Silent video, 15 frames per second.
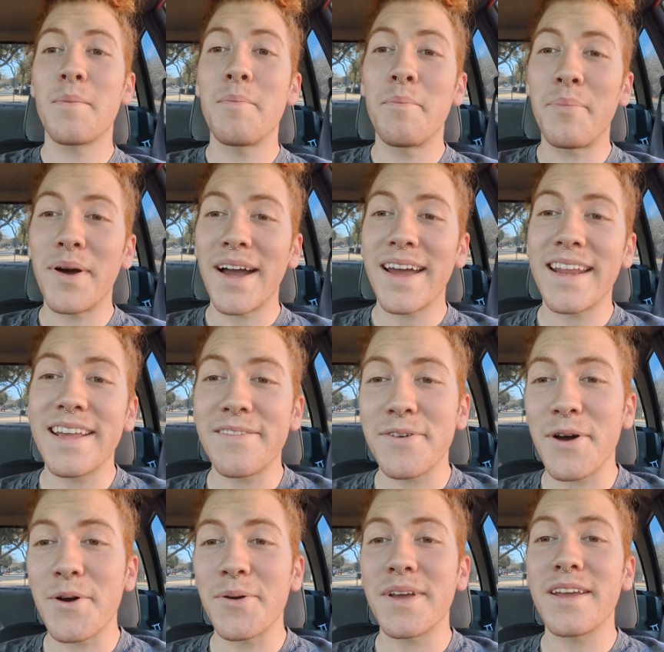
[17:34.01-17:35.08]
But if
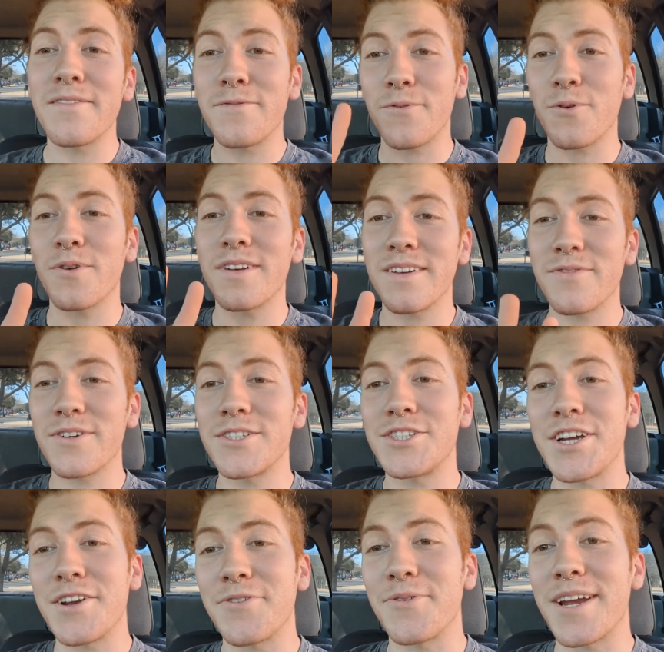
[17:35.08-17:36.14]
owning 4 different
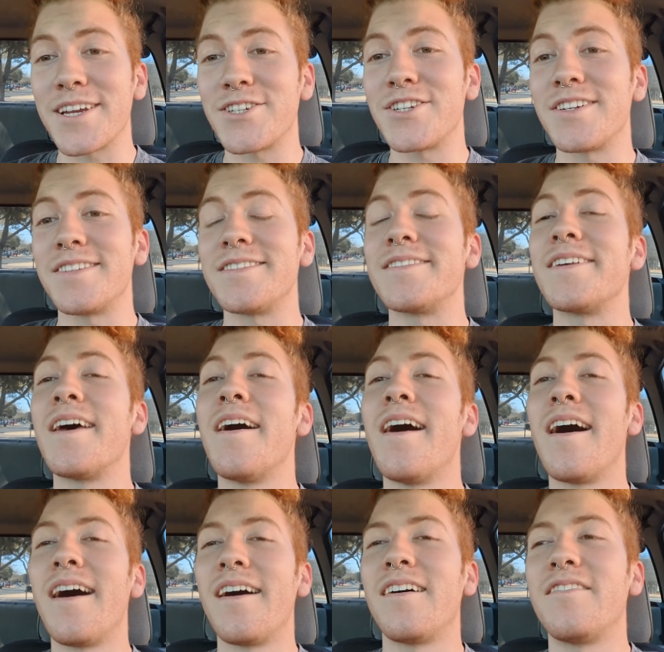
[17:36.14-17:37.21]
generations
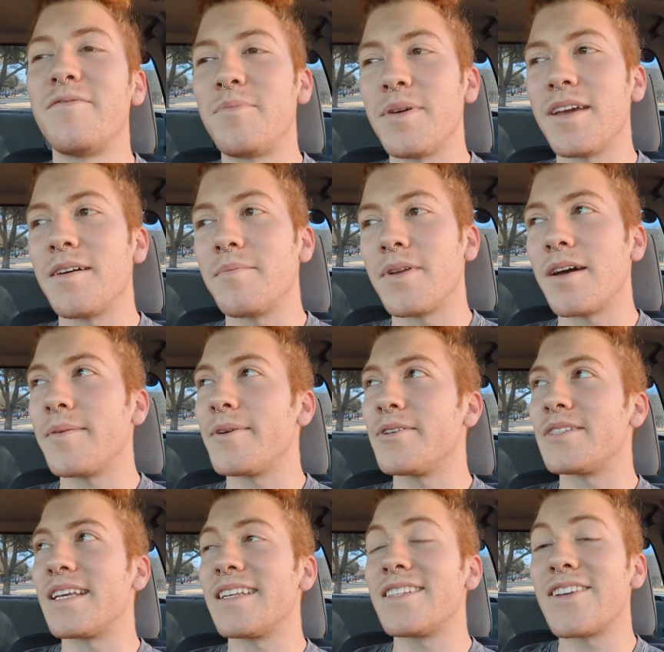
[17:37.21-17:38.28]
of
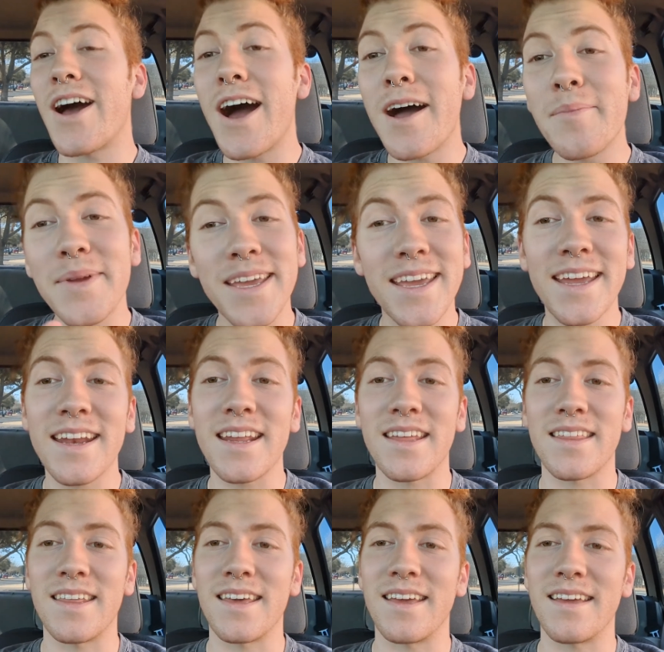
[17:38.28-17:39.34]
BMWs has taught me
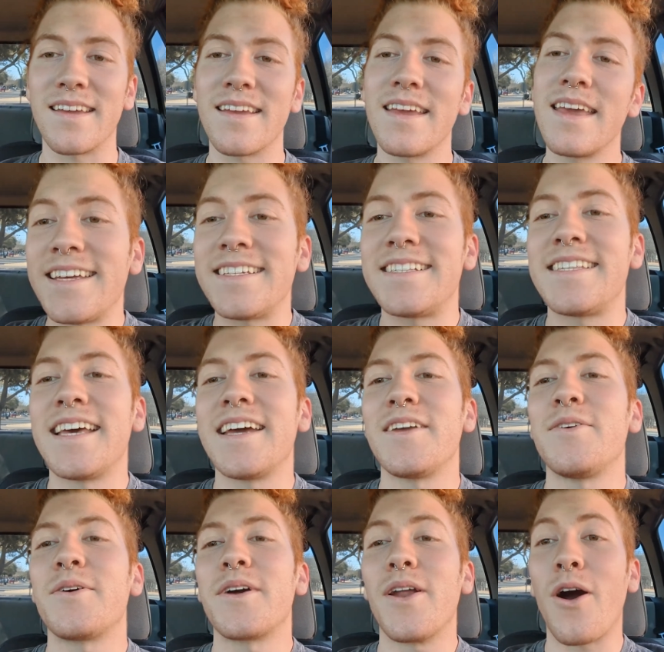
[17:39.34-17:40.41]
anything, it's that
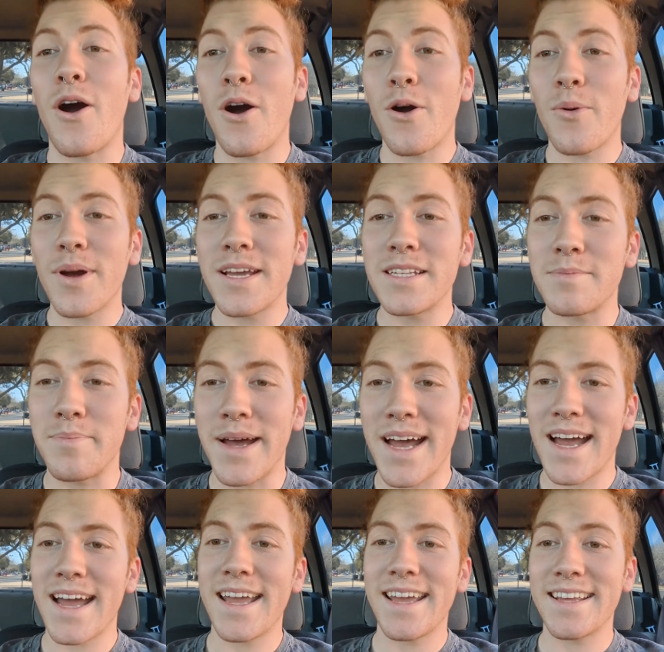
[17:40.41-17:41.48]
you can always
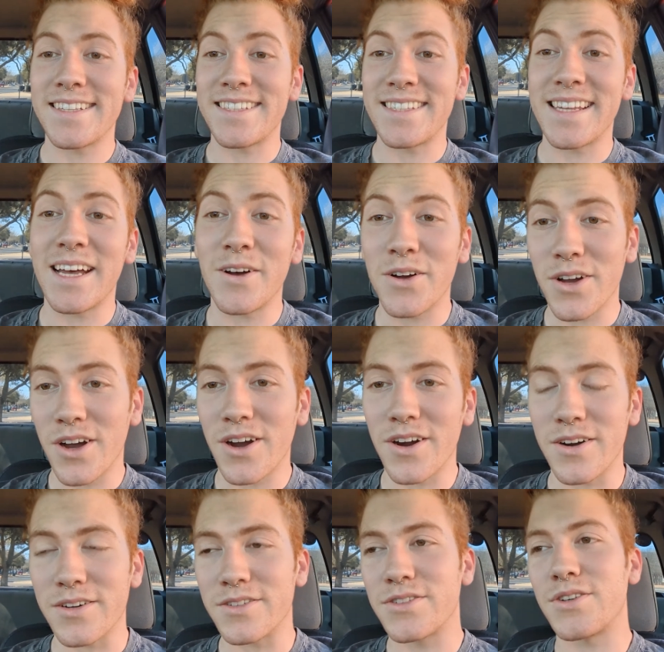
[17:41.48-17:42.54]
buy and sell
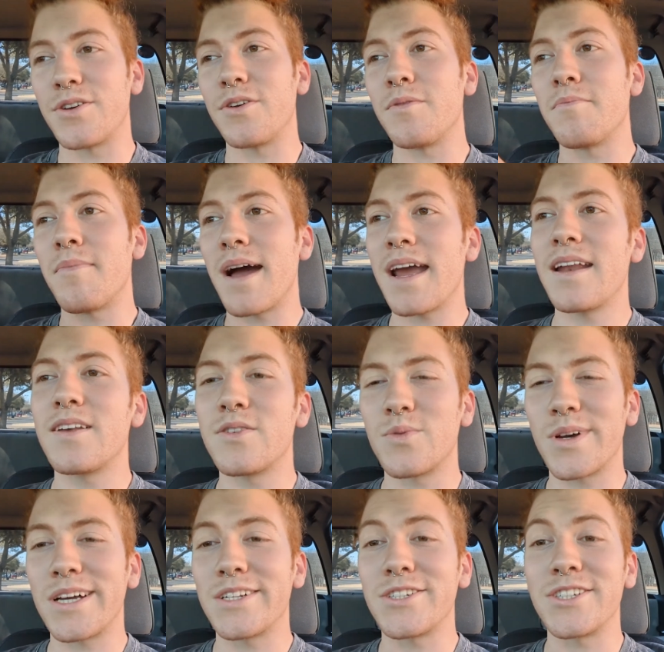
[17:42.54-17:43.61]
cars. So you might as
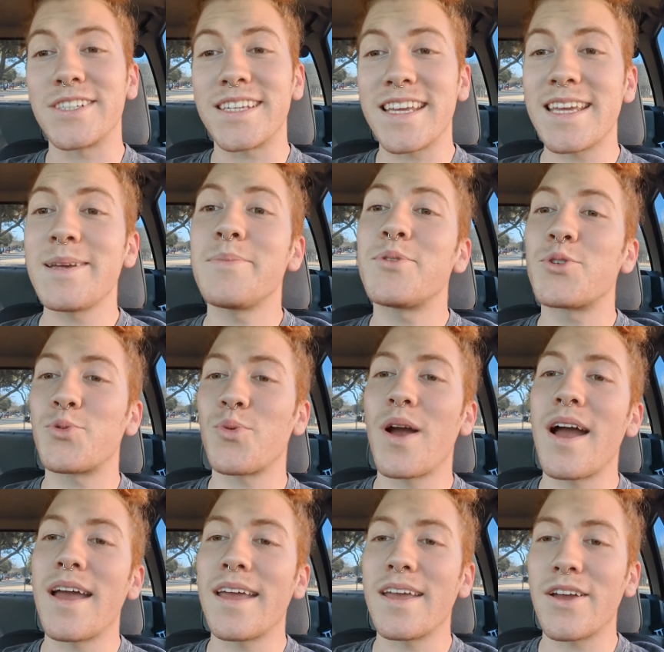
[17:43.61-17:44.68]
well just keep
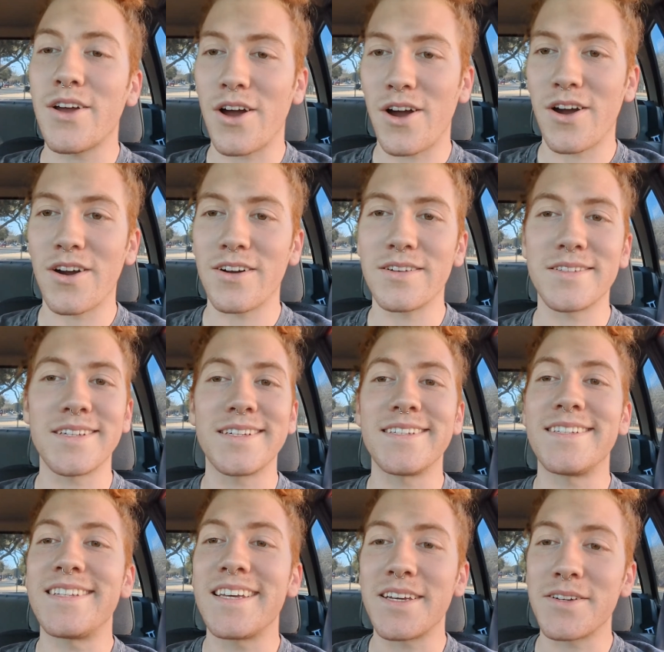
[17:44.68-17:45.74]
trying cars
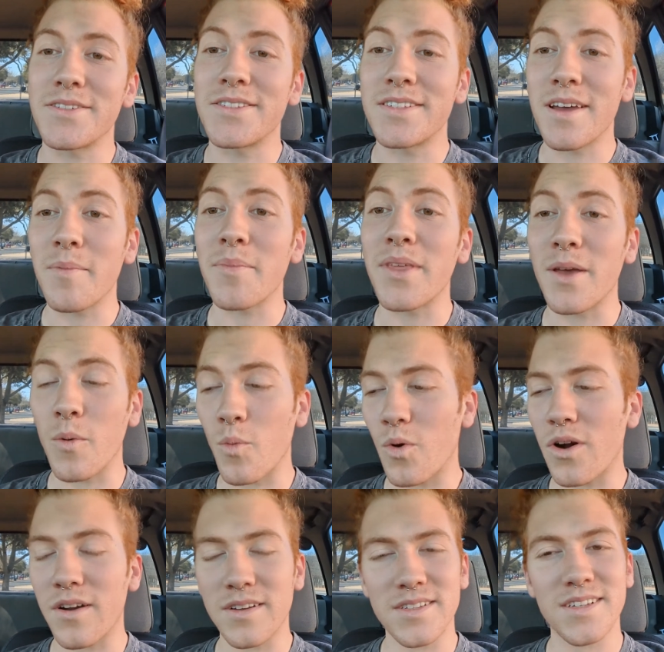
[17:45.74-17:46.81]
until something
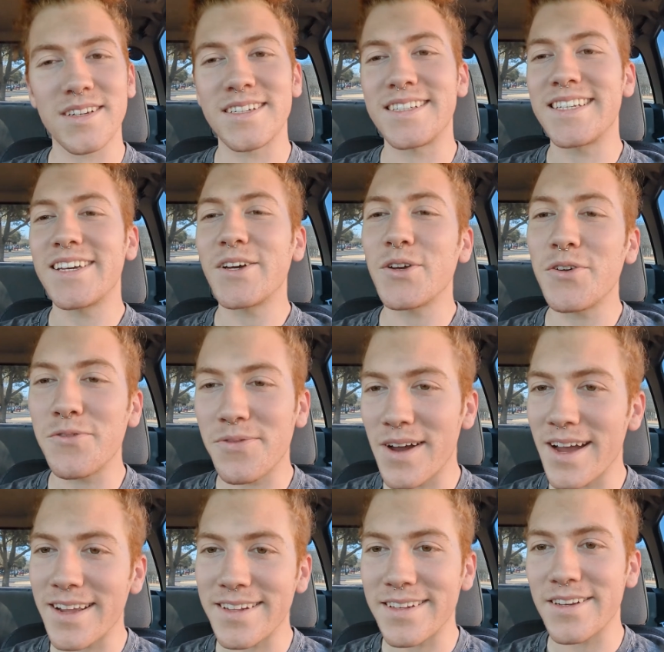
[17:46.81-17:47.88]
works, until you
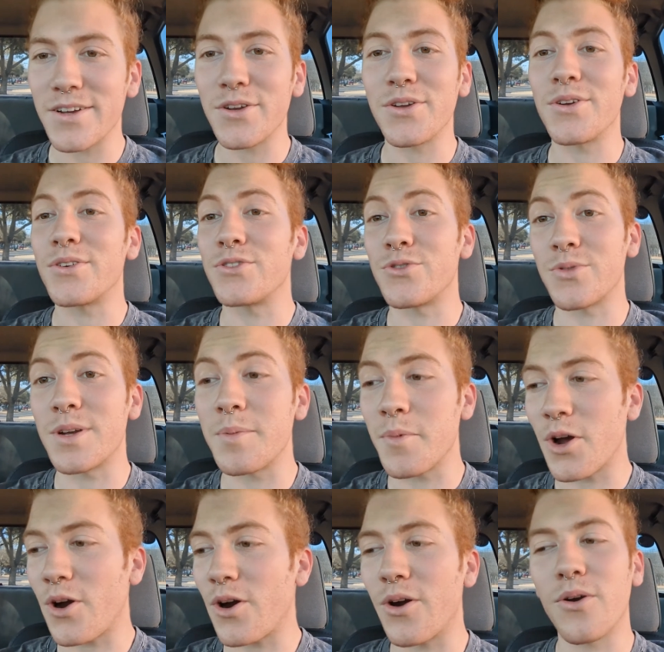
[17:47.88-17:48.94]
find your dream
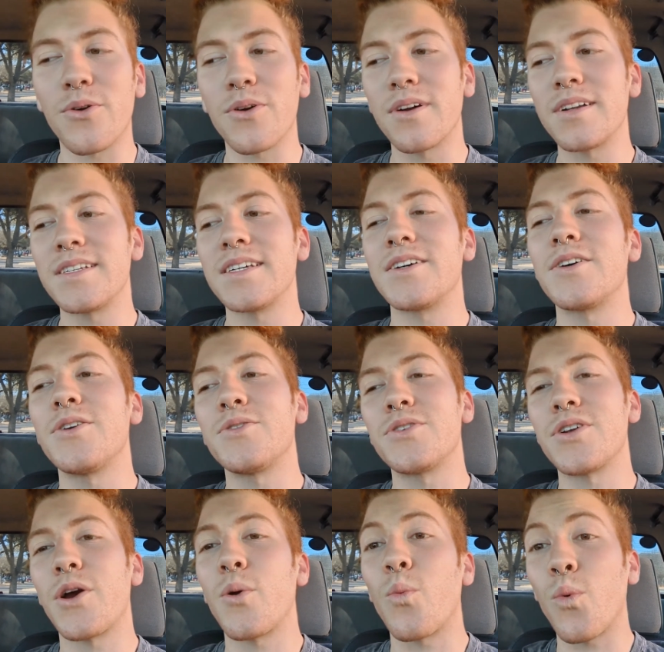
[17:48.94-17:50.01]
car, or until you
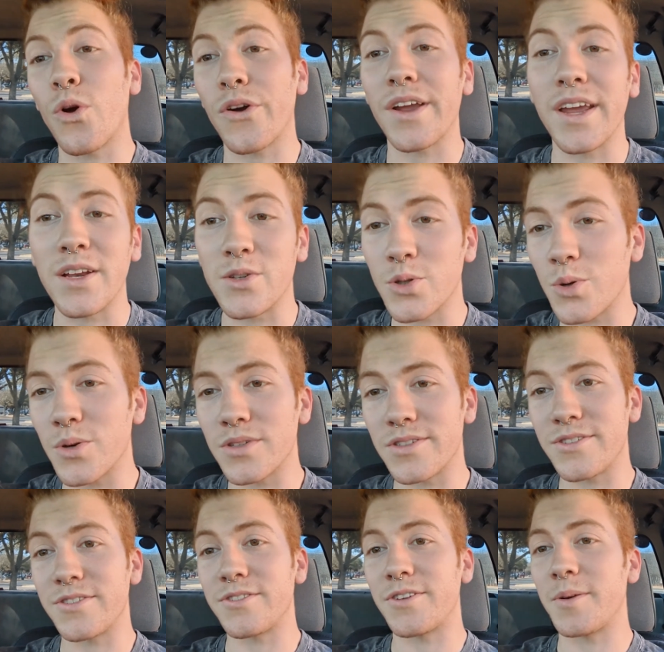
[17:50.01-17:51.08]
start working
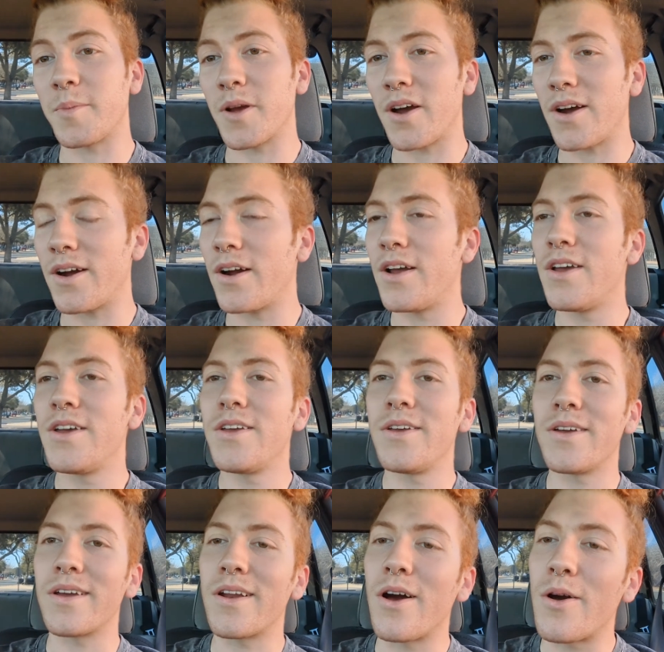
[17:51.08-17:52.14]
towards your dream car.
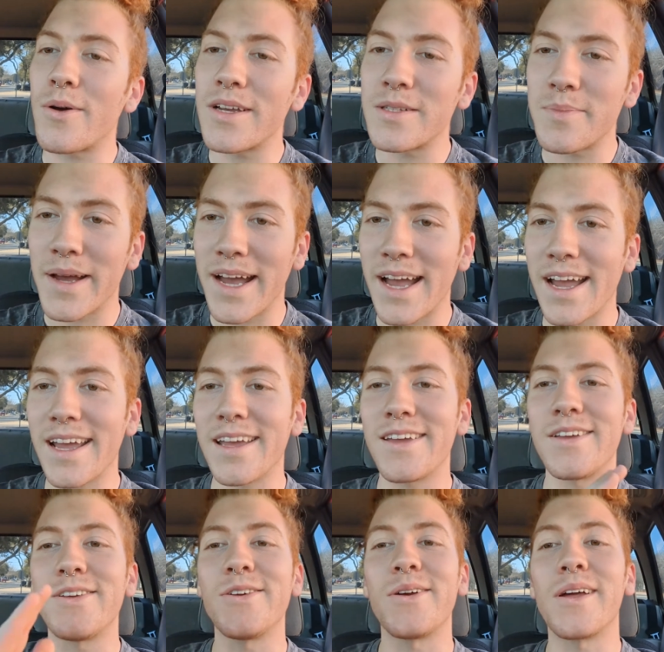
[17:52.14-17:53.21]
You can always buy,
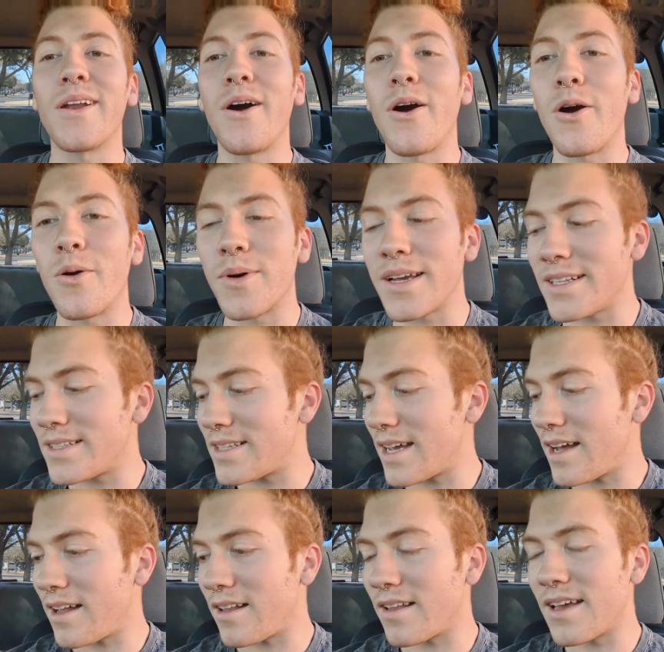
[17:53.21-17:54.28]
you can always
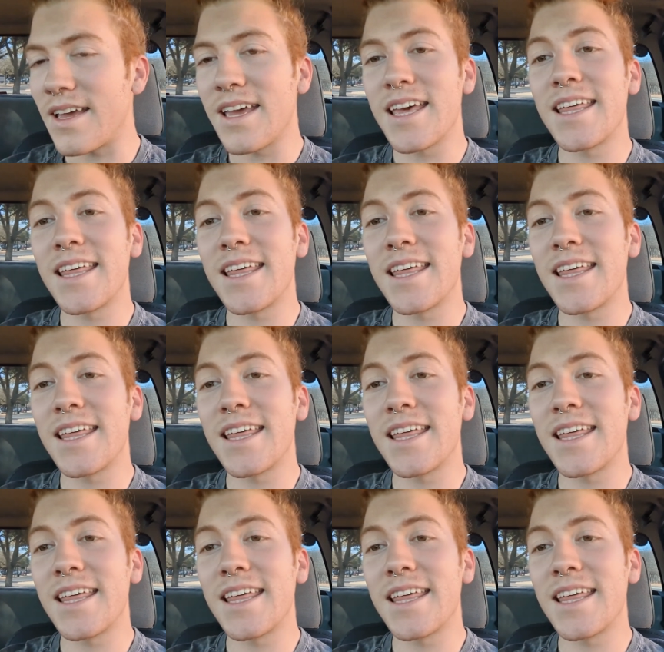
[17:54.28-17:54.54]
sell.